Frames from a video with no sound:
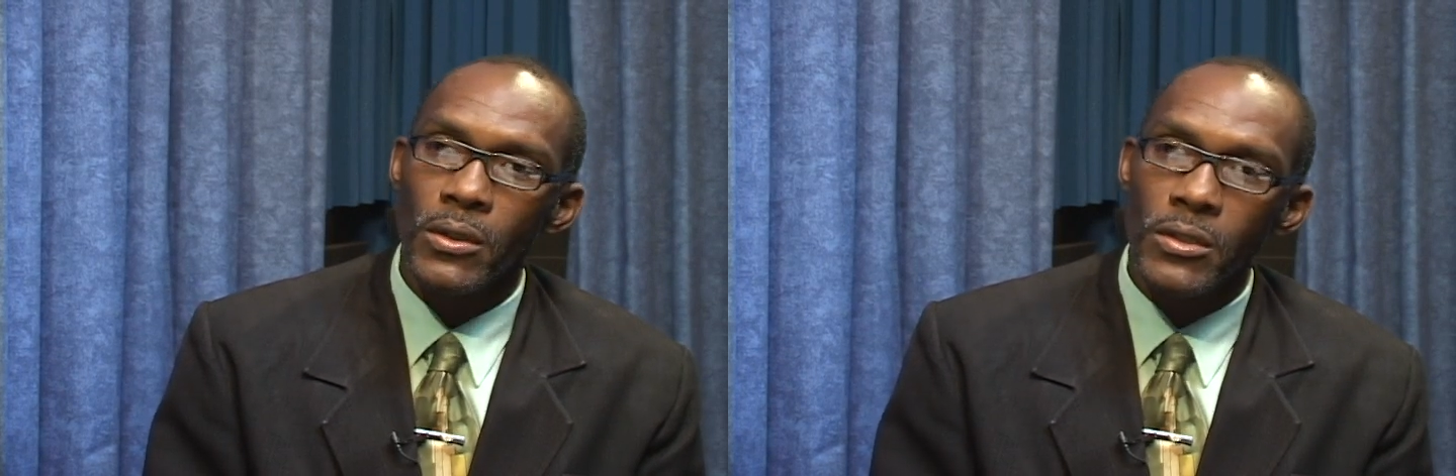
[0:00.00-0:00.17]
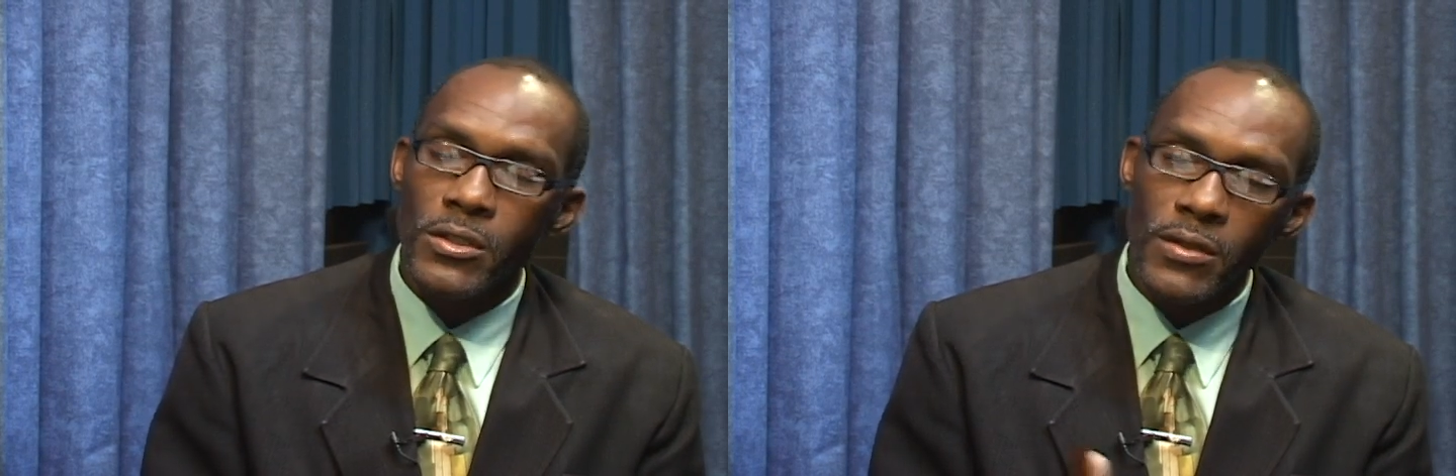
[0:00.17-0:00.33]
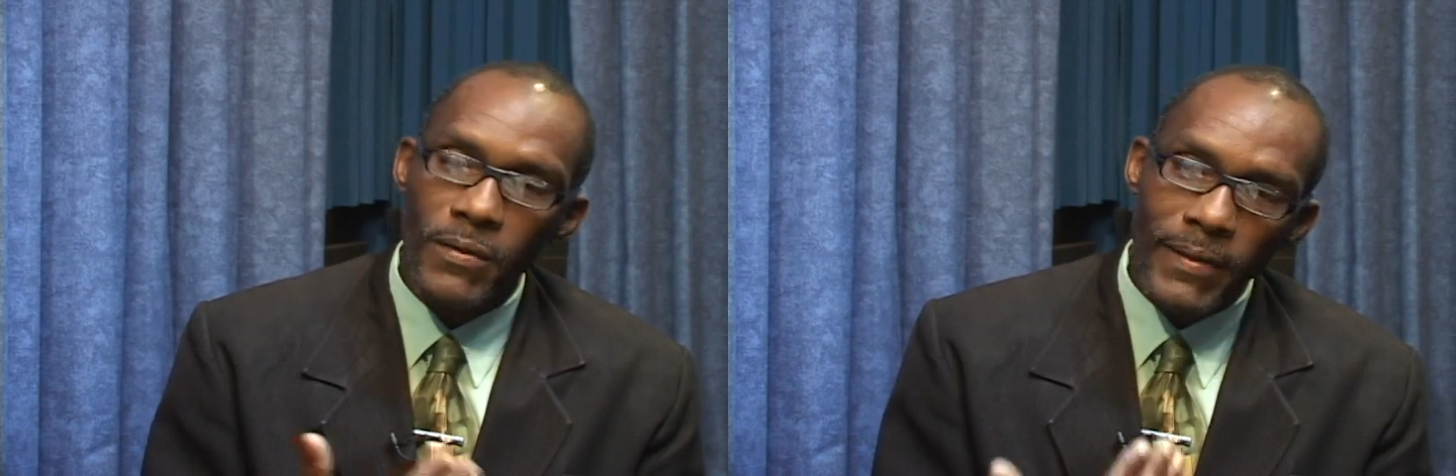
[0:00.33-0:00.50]

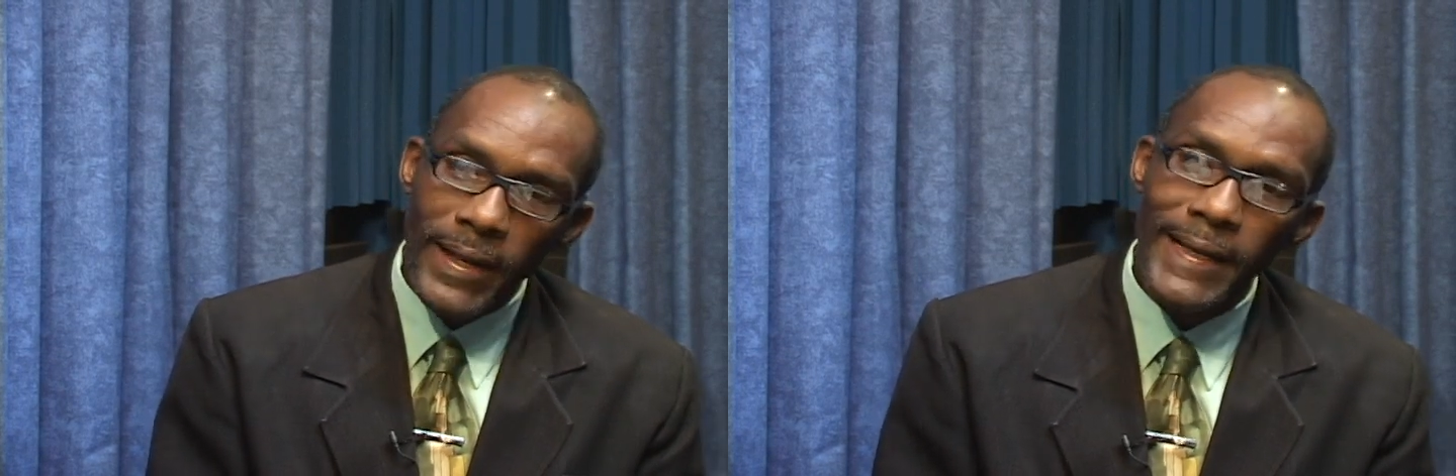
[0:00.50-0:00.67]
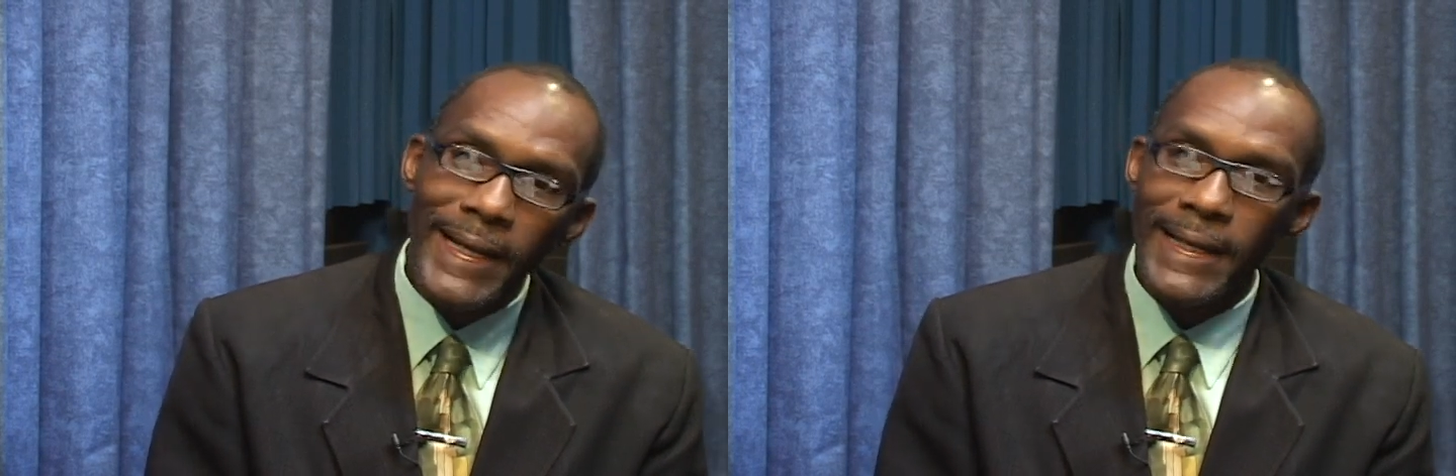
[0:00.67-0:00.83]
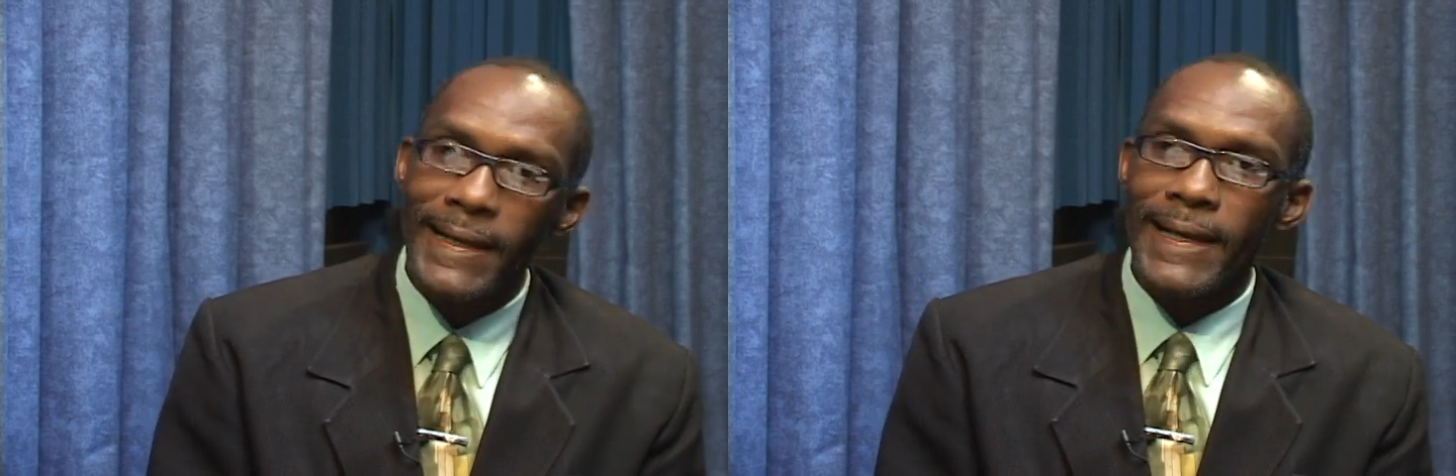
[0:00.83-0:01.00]

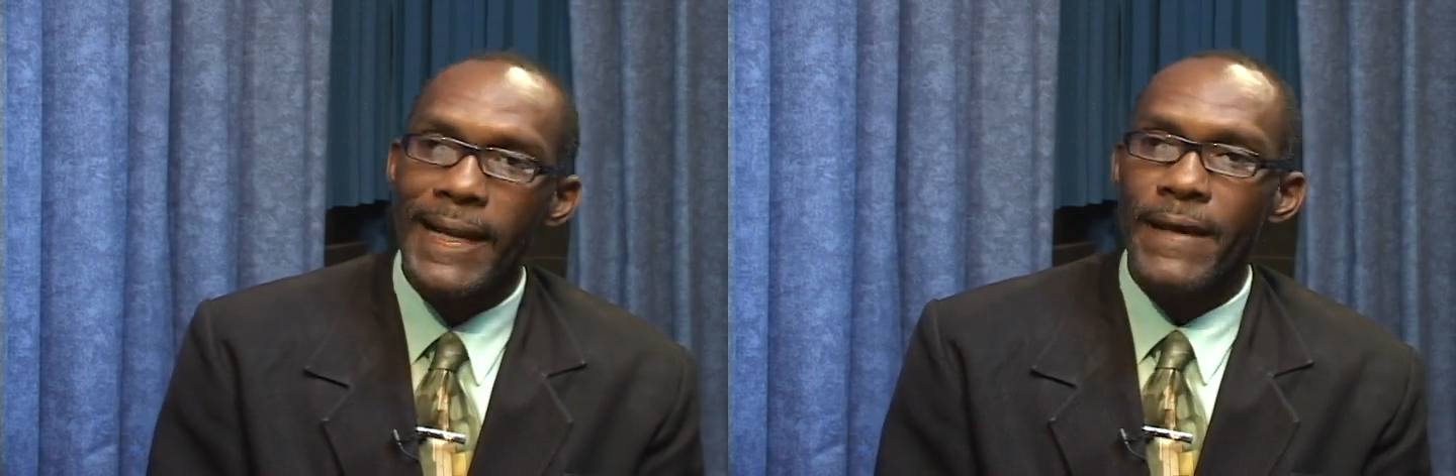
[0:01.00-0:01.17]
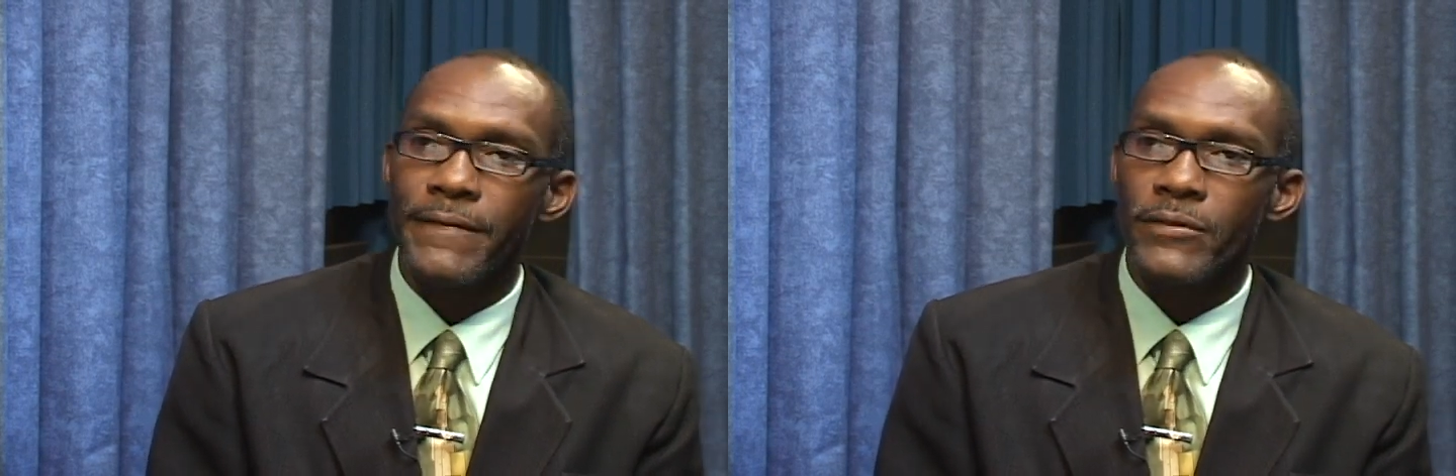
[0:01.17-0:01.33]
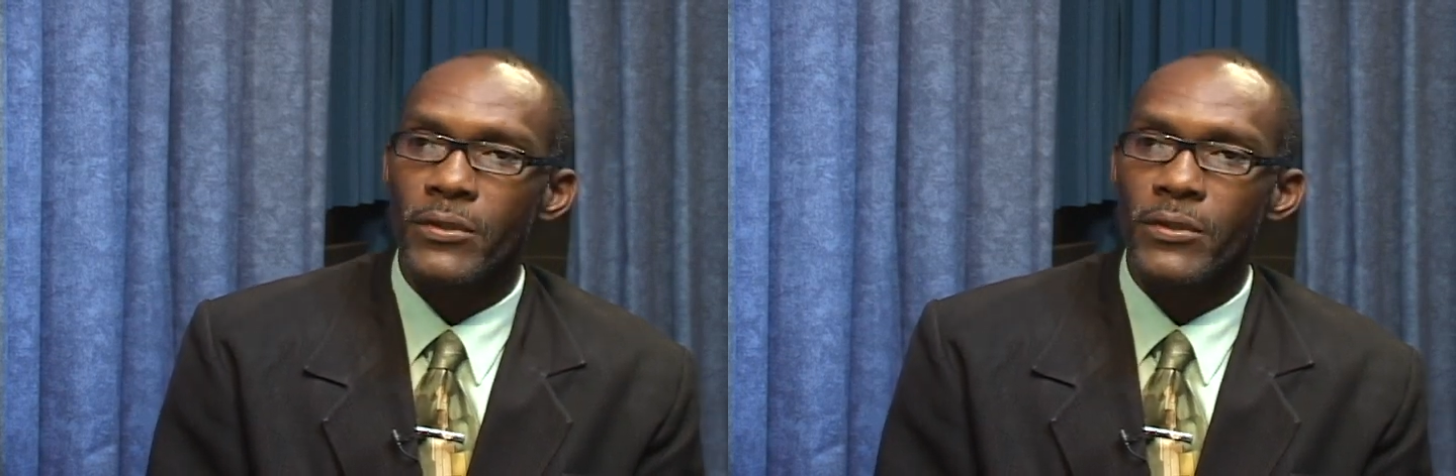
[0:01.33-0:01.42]
surrender their life